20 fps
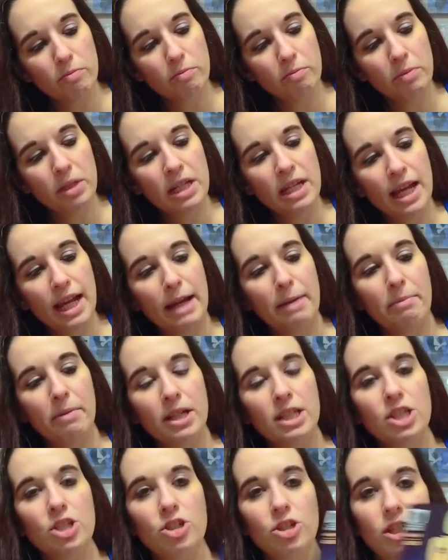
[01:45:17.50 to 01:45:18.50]
Midnight
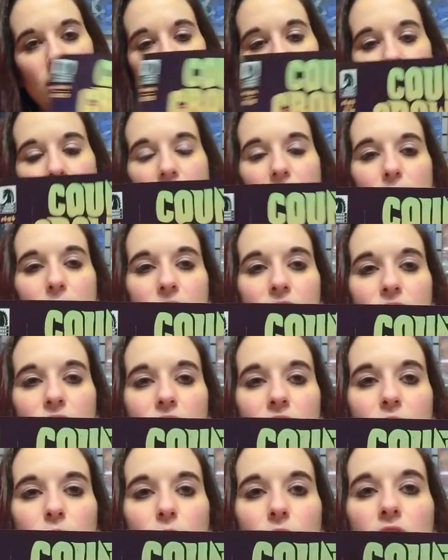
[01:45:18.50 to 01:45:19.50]
Monster Hunter. I always
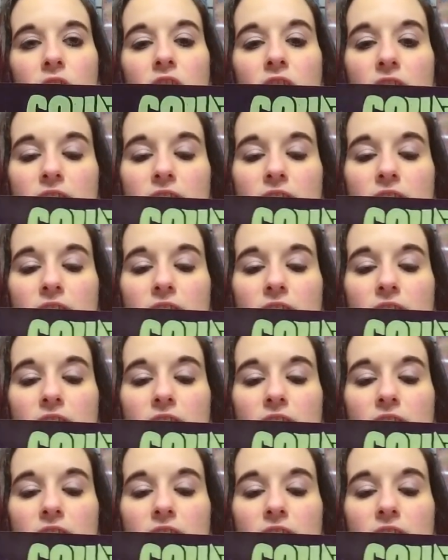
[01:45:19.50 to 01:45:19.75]
forget a word.